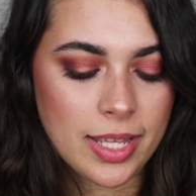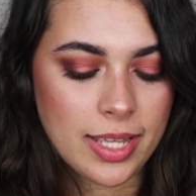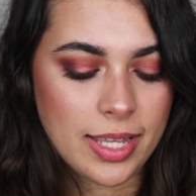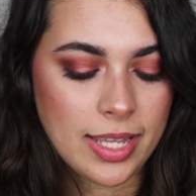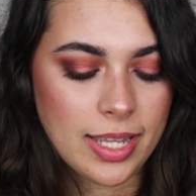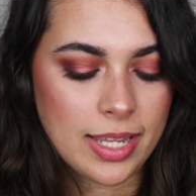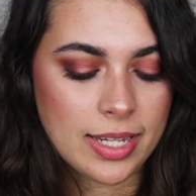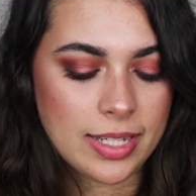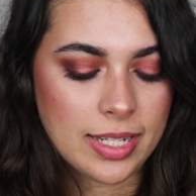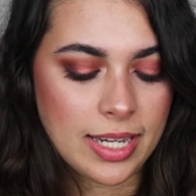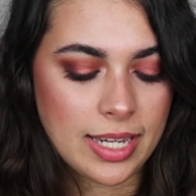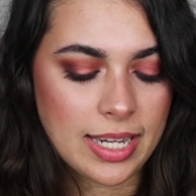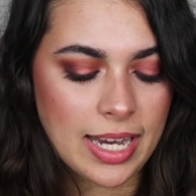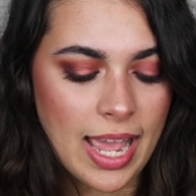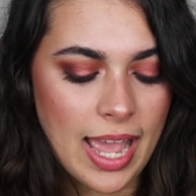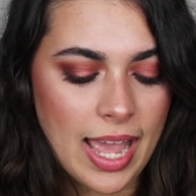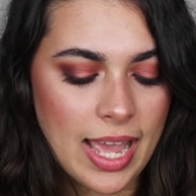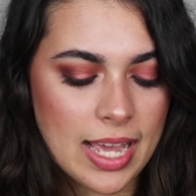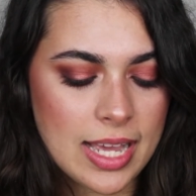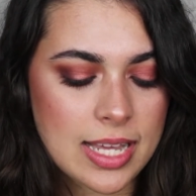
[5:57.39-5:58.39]
and it
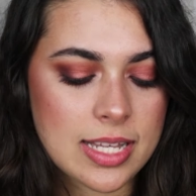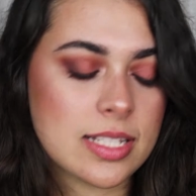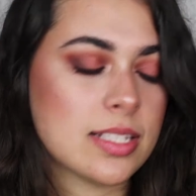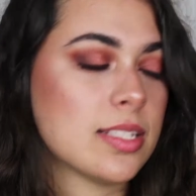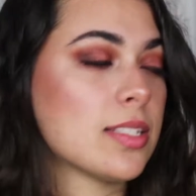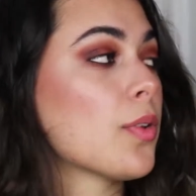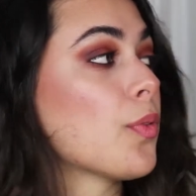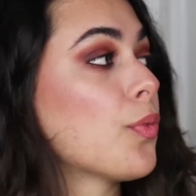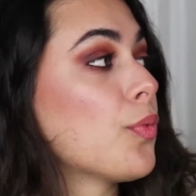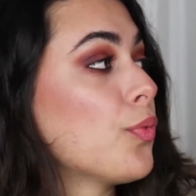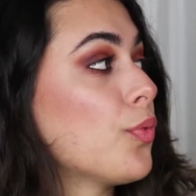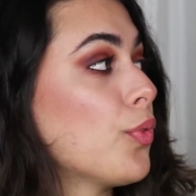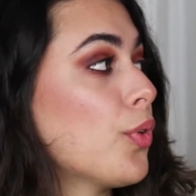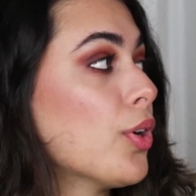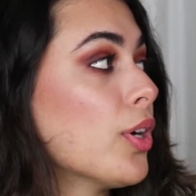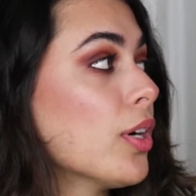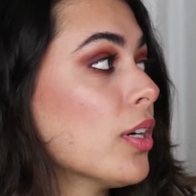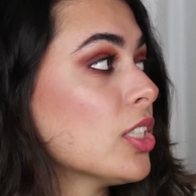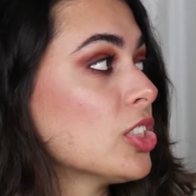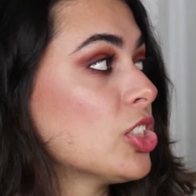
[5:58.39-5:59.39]
has
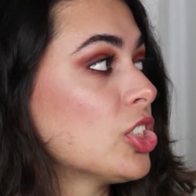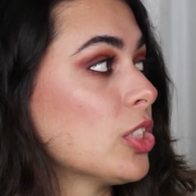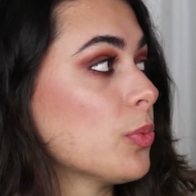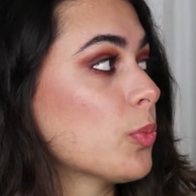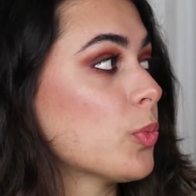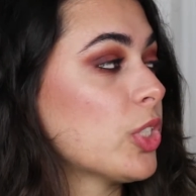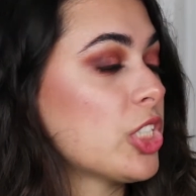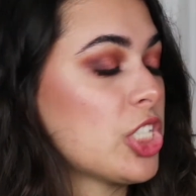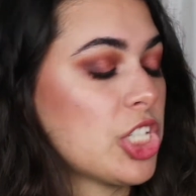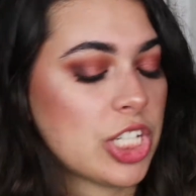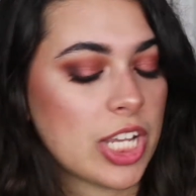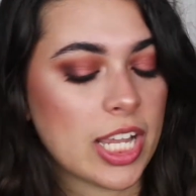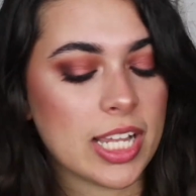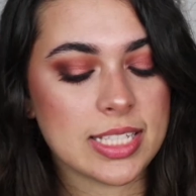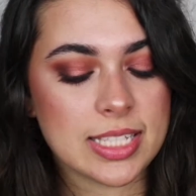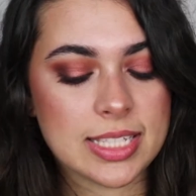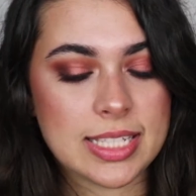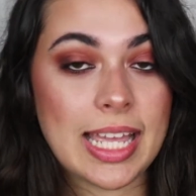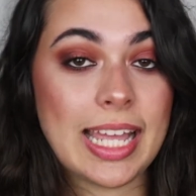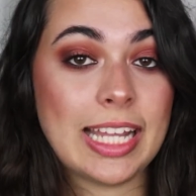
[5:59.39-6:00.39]
4 shimmery shades